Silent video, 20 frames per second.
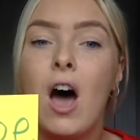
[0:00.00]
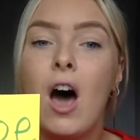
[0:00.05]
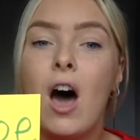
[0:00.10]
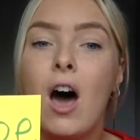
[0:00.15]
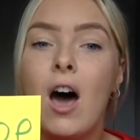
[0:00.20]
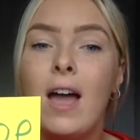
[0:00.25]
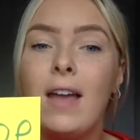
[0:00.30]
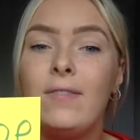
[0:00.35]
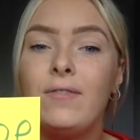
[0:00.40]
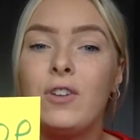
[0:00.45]

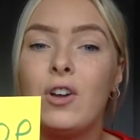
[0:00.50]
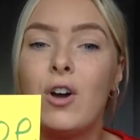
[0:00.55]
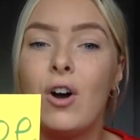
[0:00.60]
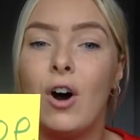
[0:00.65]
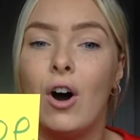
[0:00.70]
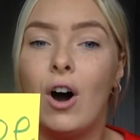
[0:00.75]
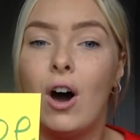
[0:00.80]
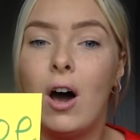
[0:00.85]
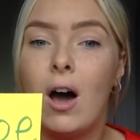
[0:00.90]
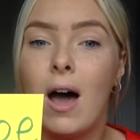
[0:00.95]
I've
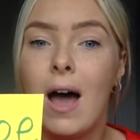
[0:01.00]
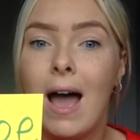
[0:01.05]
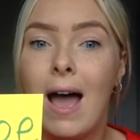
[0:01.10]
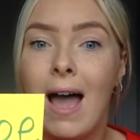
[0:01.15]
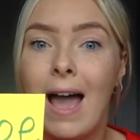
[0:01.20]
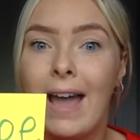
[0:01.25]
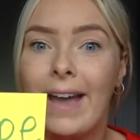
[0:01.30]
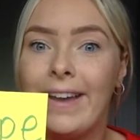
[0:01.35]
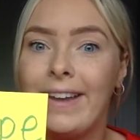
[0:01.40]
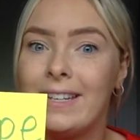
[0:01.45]
got
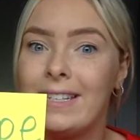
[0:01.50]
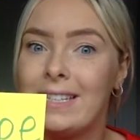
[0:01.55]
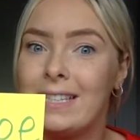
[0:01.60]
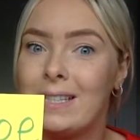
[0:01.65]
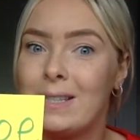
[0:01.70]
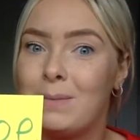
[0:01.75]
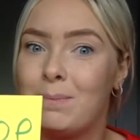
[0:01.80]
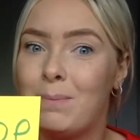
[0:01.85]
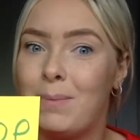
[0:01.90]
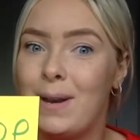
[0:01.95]
a
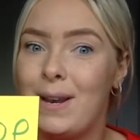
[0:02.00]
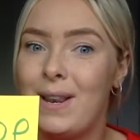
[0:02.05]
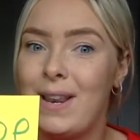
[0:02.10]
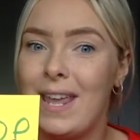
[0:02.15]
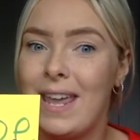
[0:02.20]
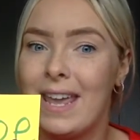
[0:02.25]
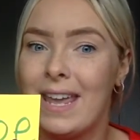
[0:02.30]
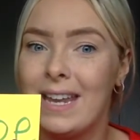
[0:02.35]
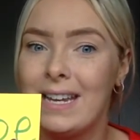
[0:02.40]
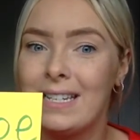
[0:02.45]

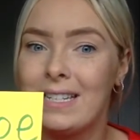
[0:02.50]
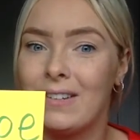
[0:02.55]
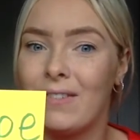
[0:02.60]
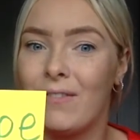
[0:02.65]
split